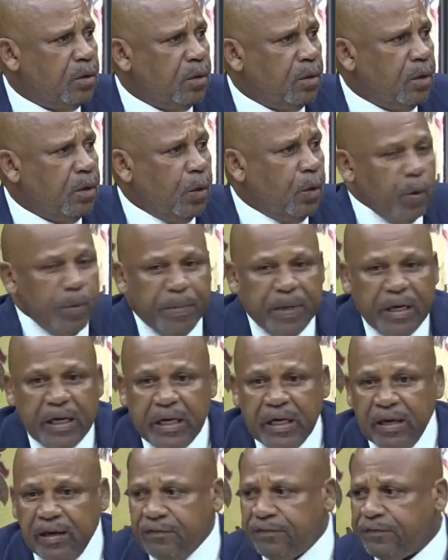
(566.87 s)
We
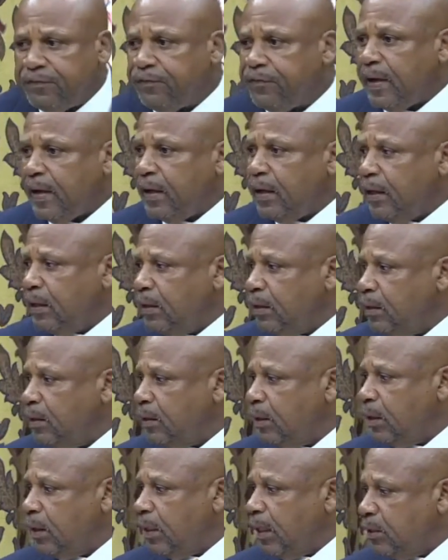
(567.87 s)
believe,
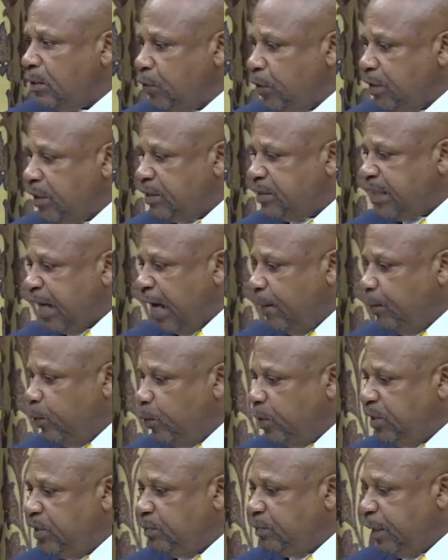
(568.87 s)
during the time we
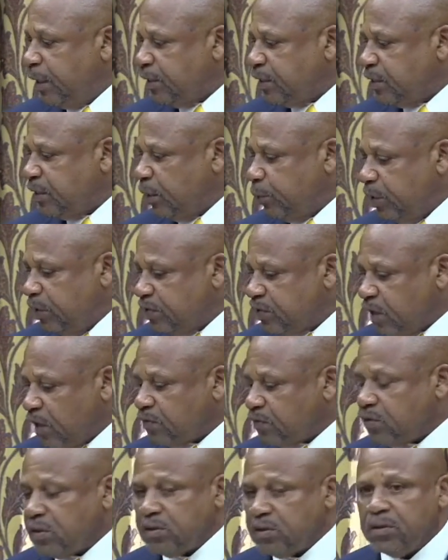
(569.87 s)
debate it and we
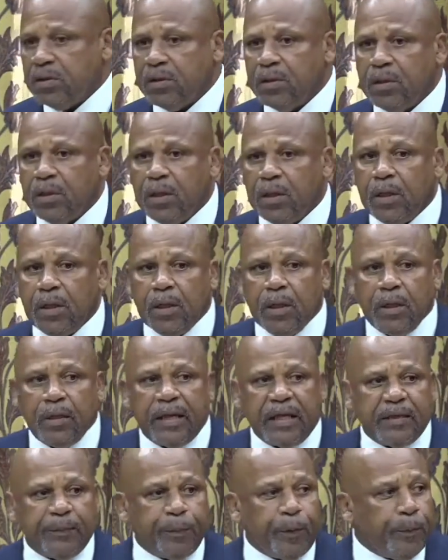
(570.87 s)
discuss it,
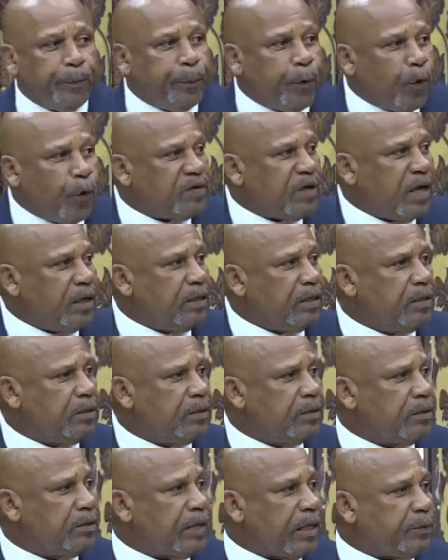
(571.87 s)
that the proposal
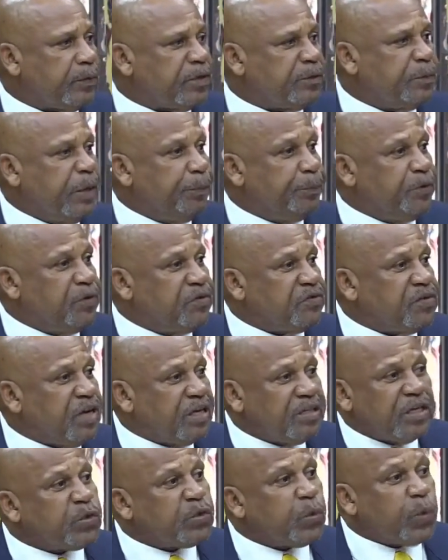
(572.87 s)
that was being
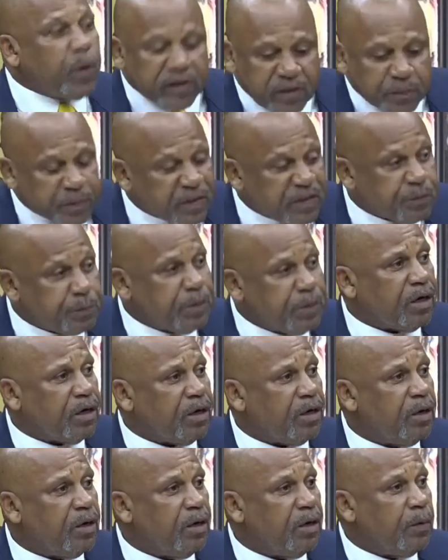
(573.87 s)
presented to us, Mr.
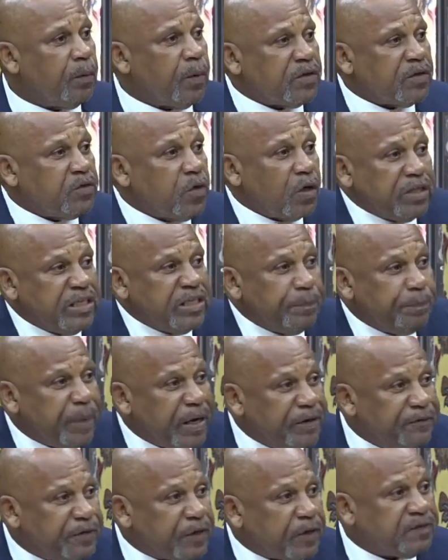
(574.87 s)
Speaker, was not in the
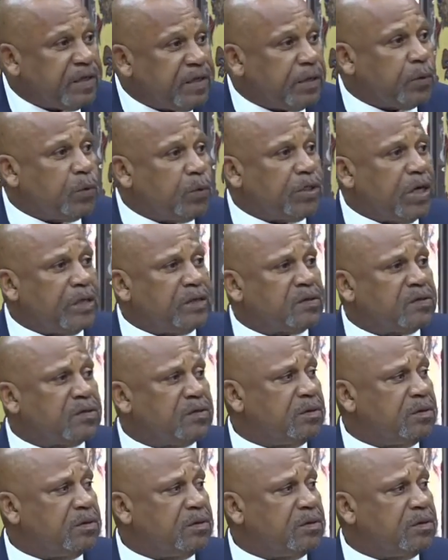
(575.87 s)
benefit of St. Lucians.